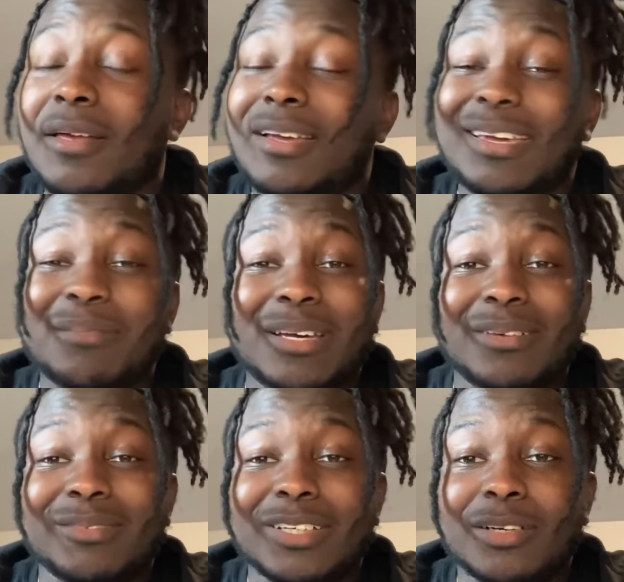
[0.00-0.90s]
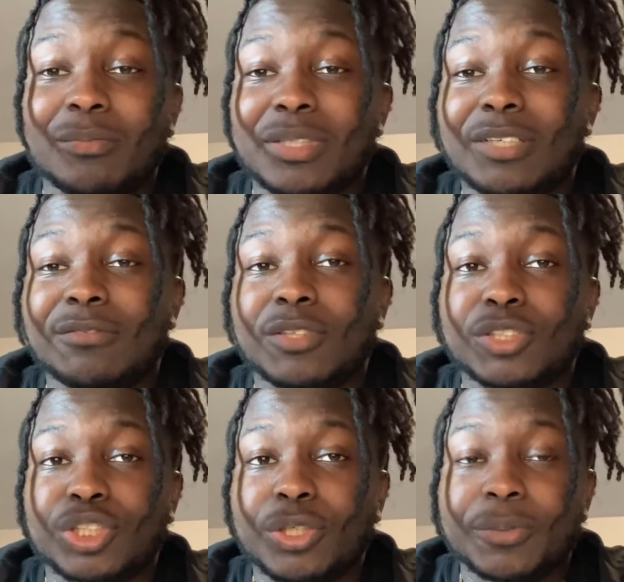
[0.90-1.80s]
hey man, we're gonna be in for a
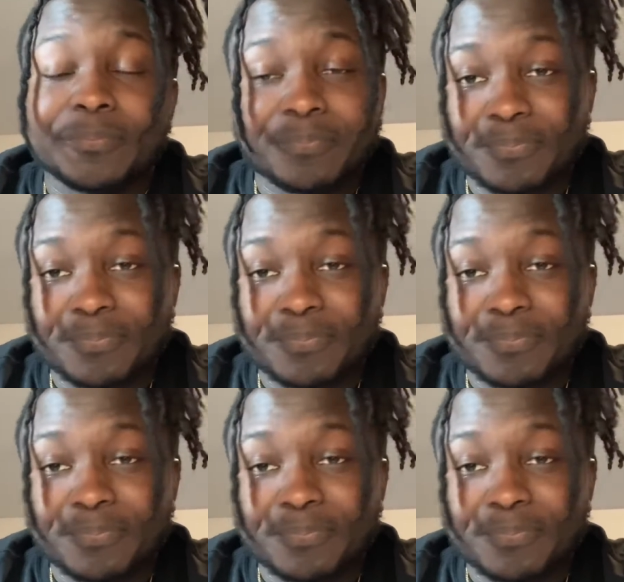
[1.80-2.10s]
show